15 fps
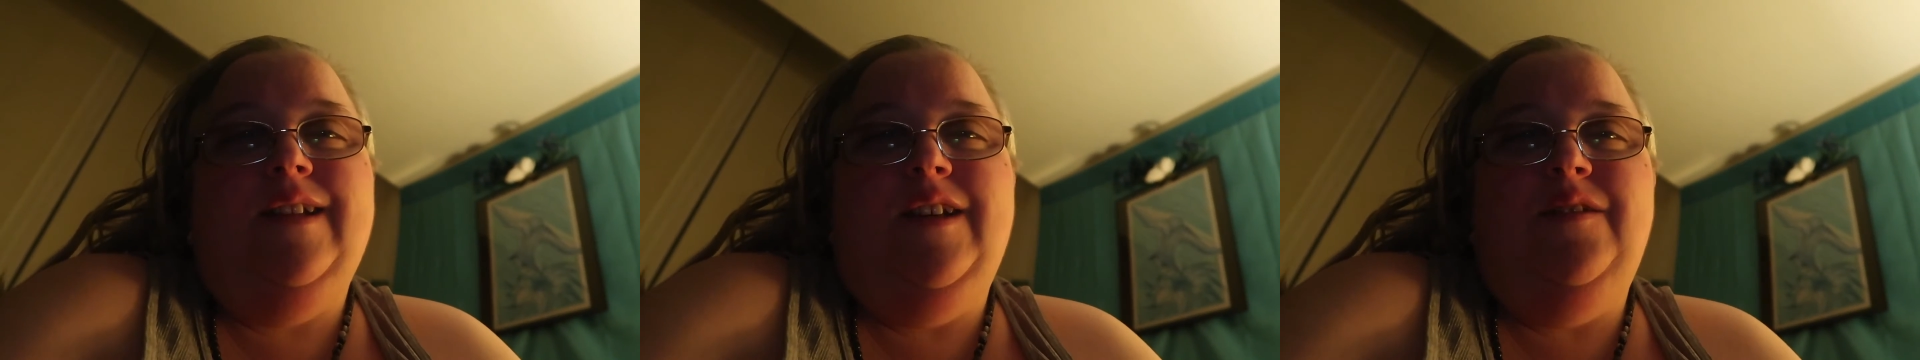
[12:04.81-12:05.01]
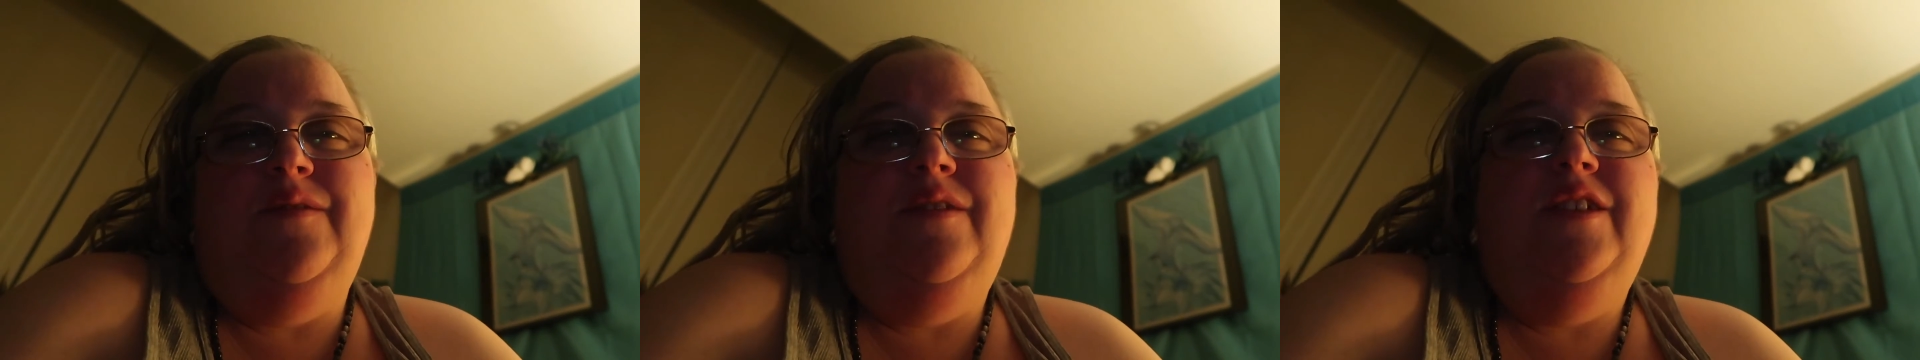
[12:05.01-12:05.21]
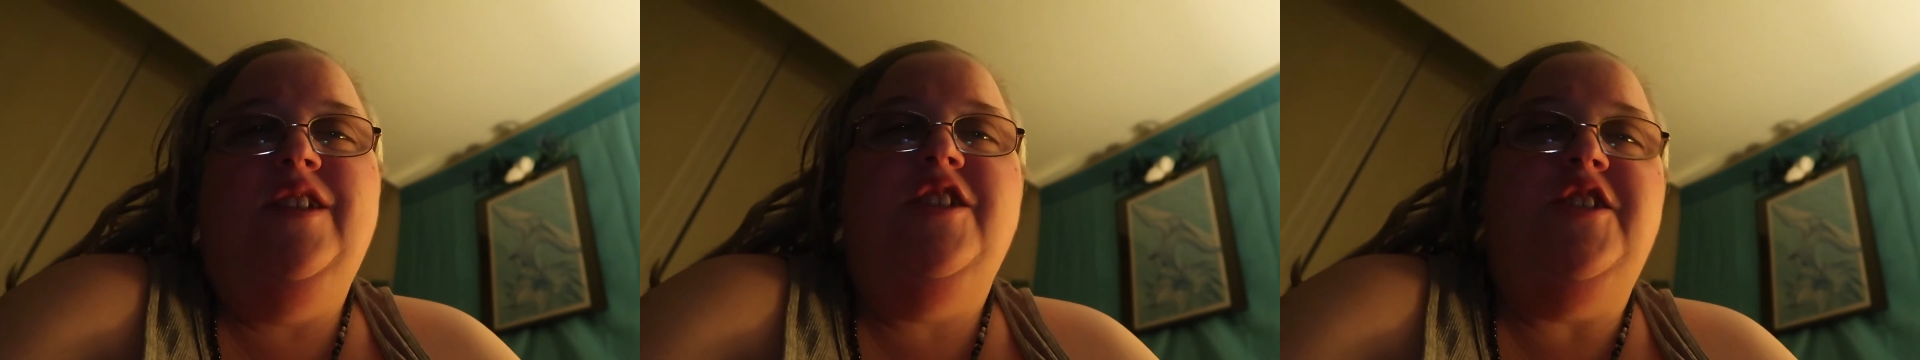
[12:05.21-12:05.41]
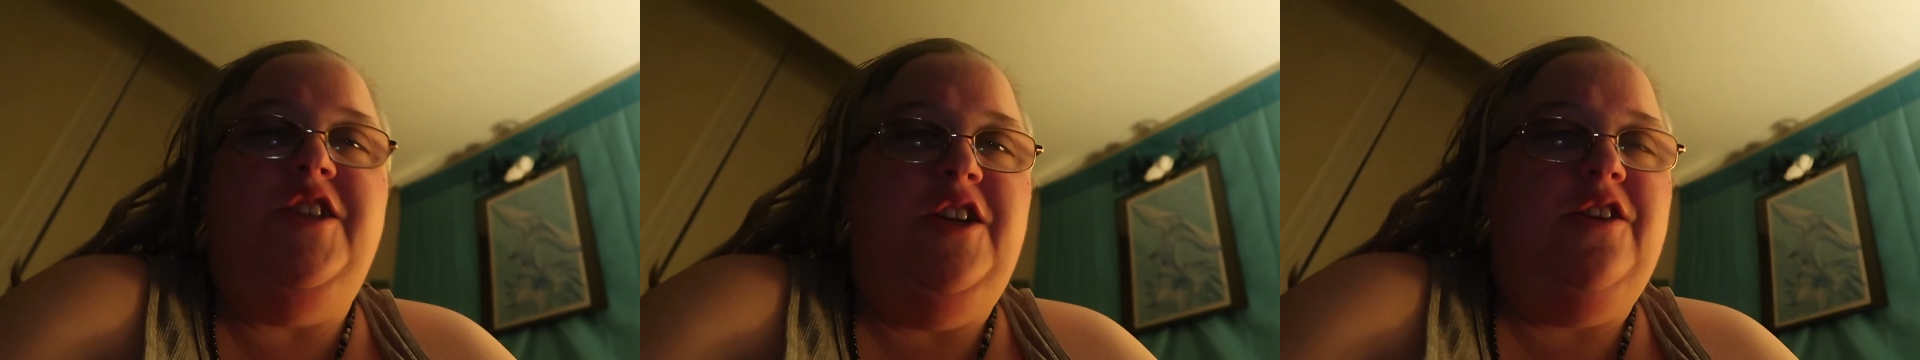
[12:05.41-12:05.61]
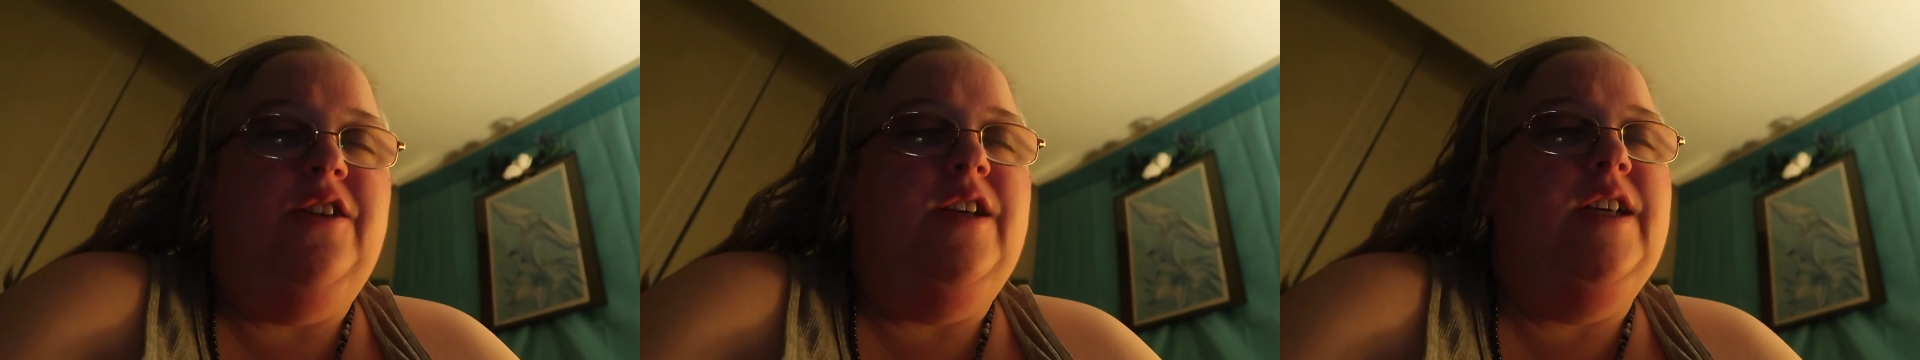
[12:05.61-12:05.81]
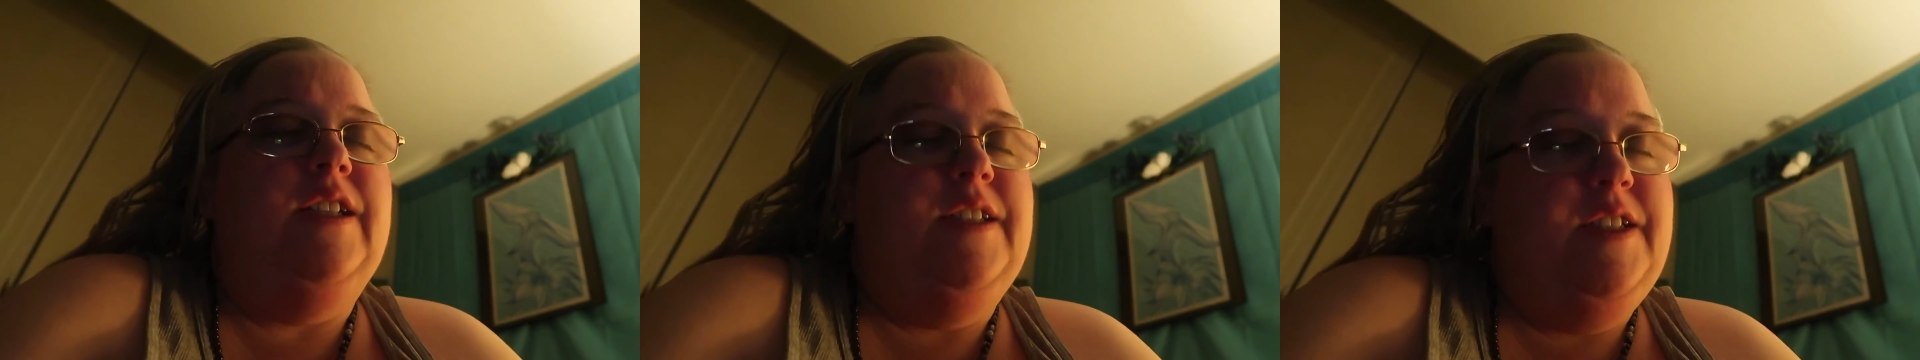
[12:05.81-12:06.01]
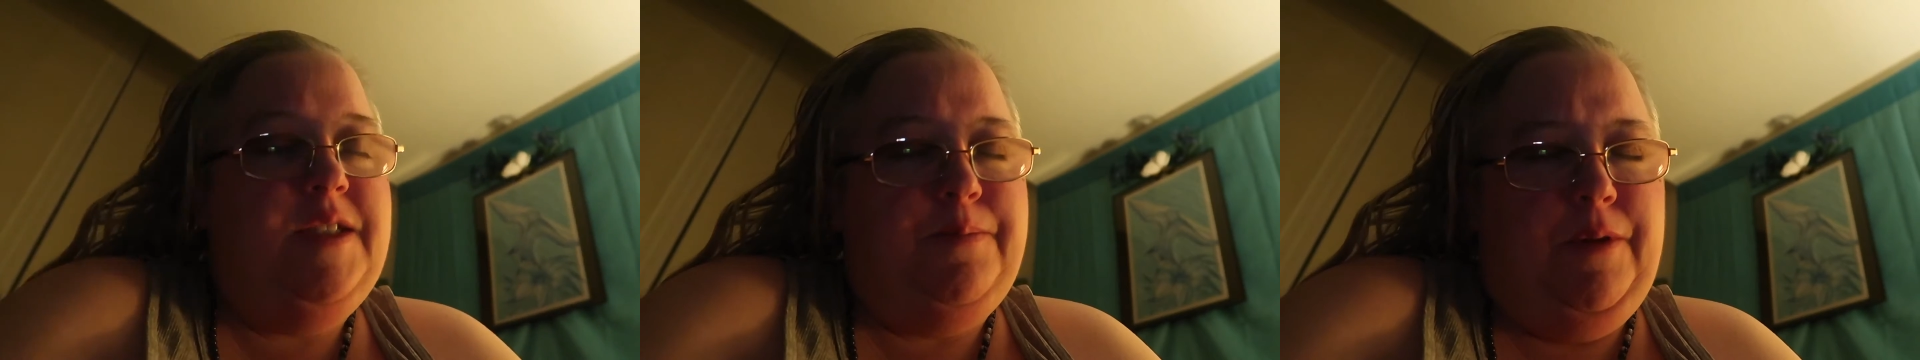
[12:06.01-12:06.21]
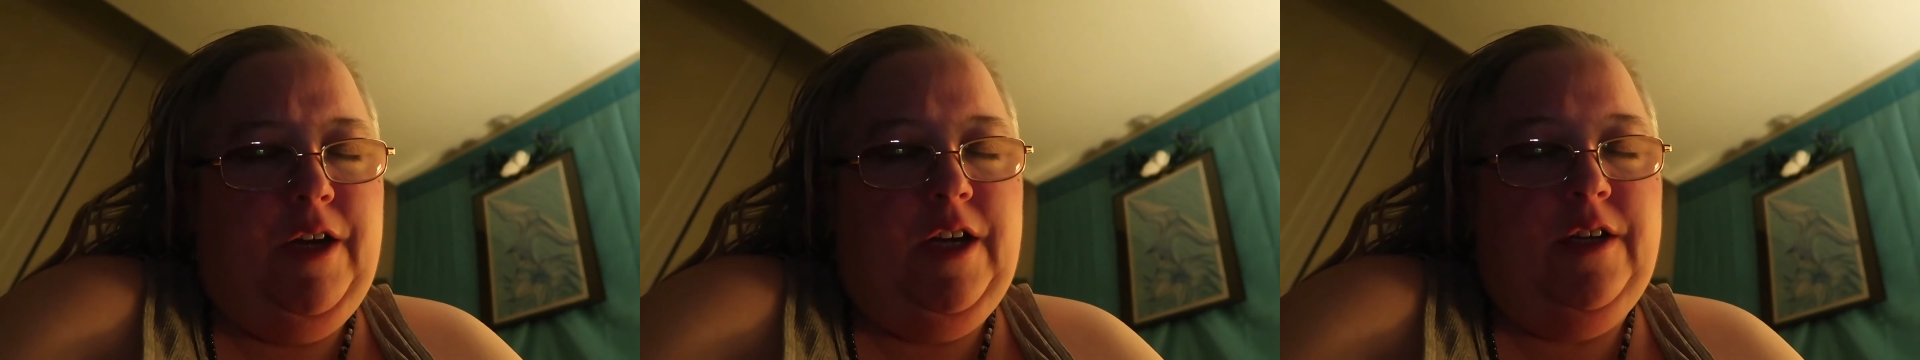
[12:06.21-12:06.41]
love, share, and
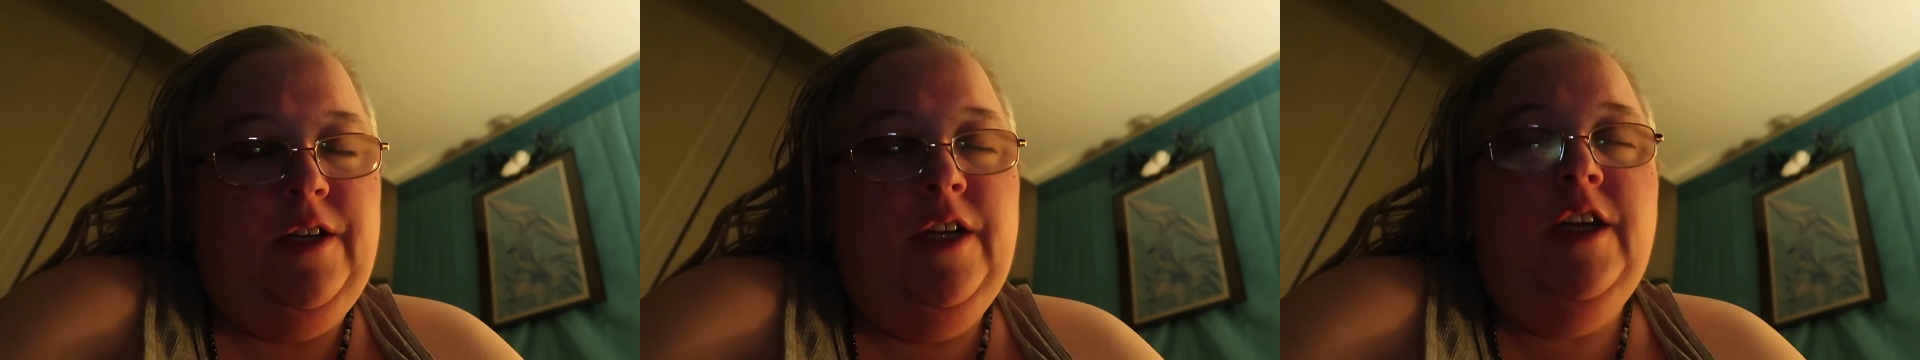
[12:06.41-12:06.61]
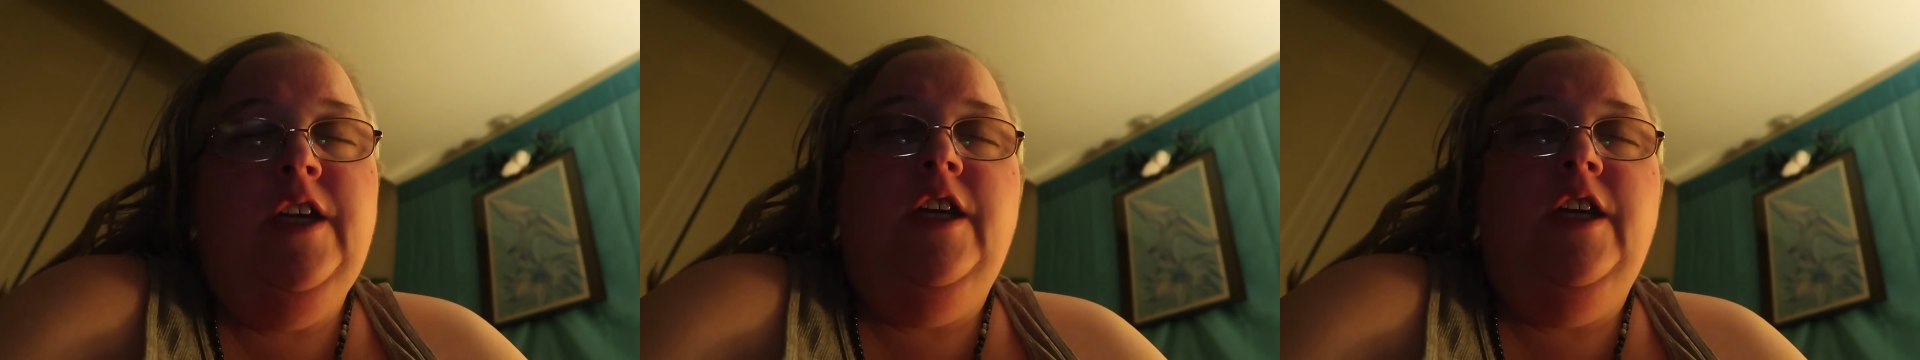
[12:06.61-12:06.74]
inspire.